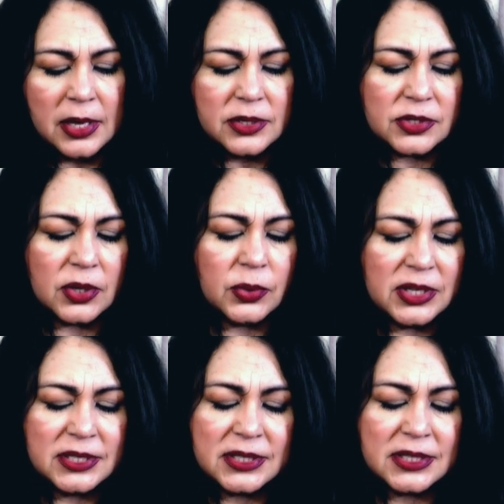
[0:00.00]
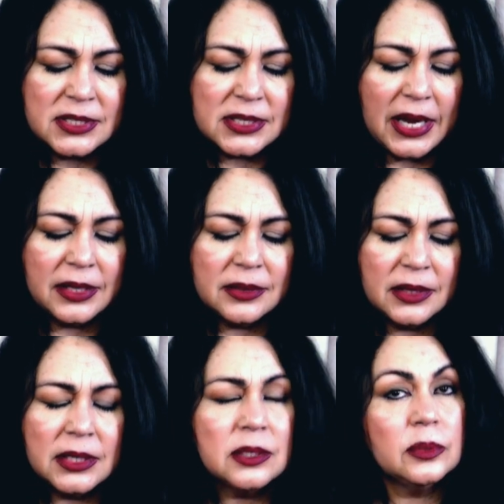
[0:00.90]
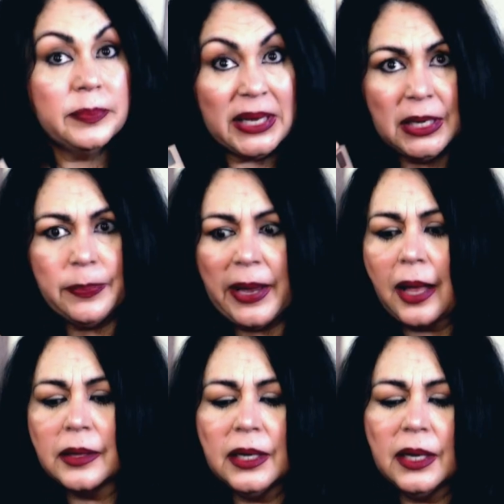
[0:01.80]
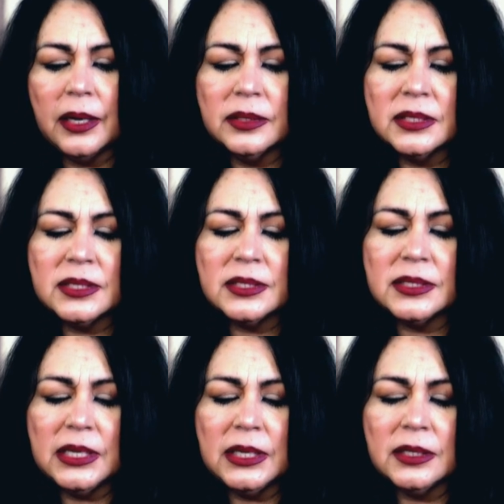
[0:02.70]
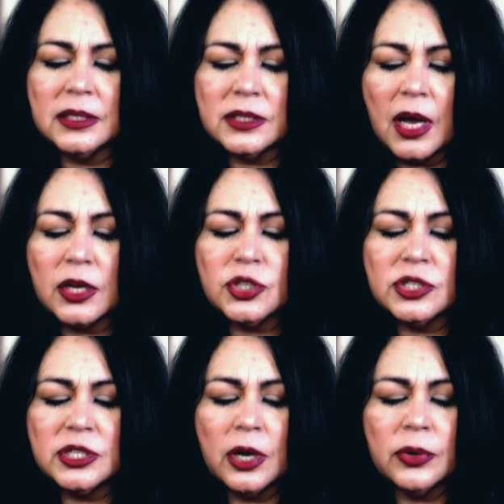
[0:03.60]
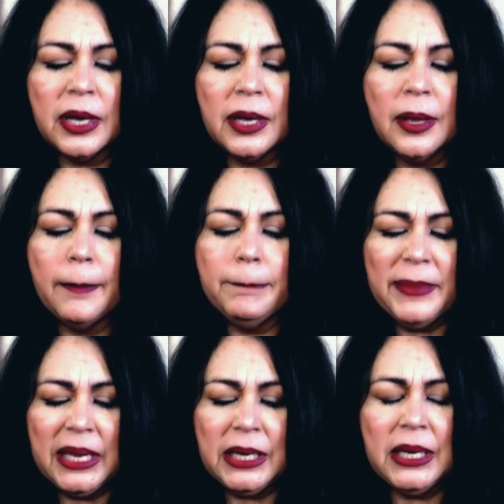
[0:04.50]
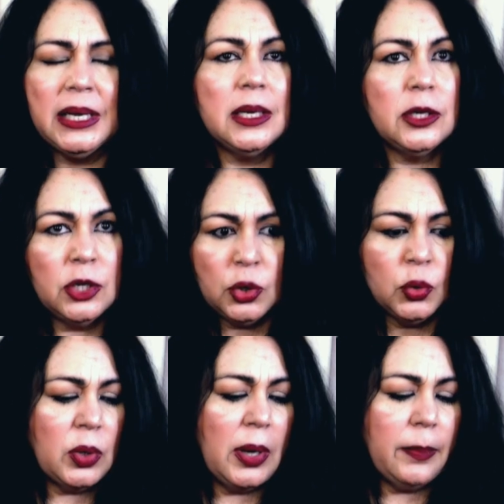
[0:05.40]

So this is a little mini palette, and this is the Natasha Denona Mini Nude